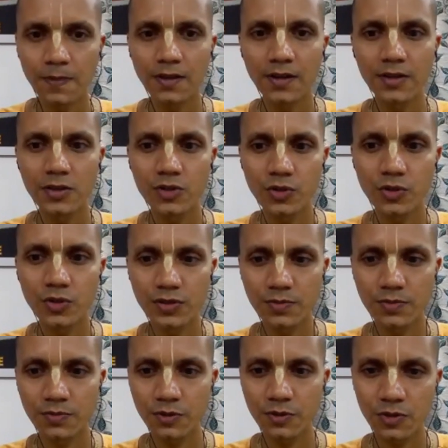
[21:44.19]
I'll show you
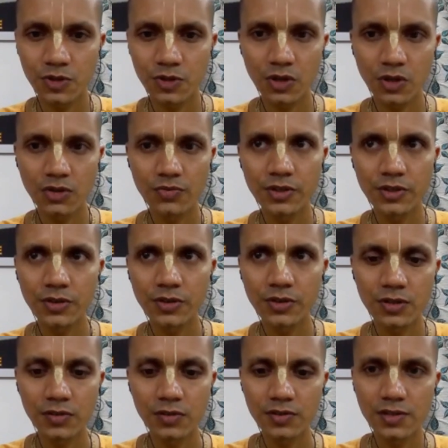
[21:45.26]
some short videos
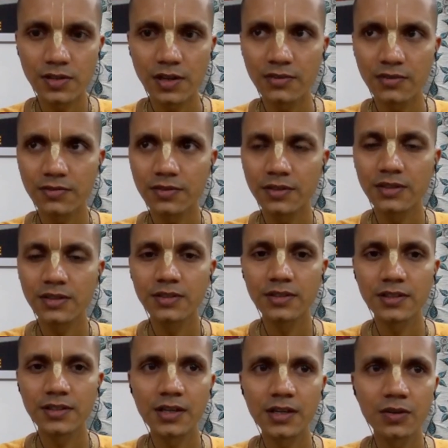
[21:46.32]
of his life
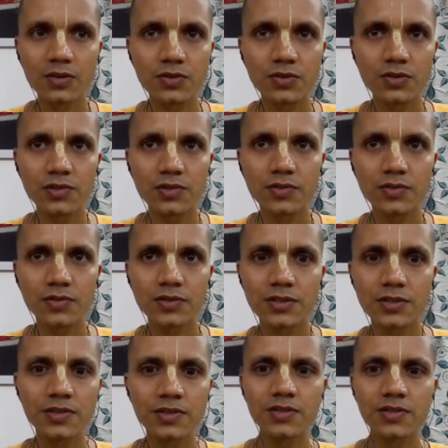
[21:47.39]
and also I will
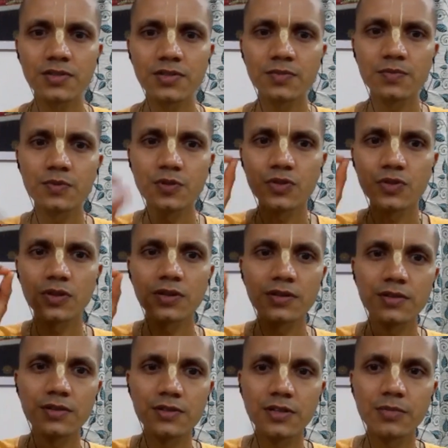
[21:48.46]
discuss some short
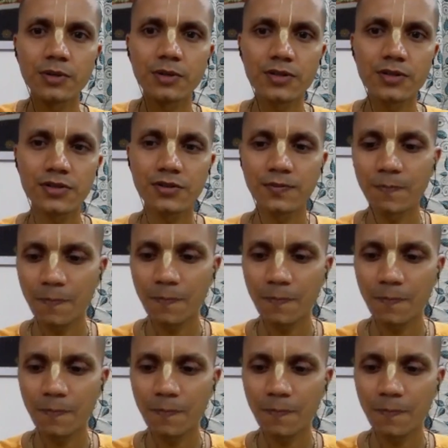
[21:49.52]
snippets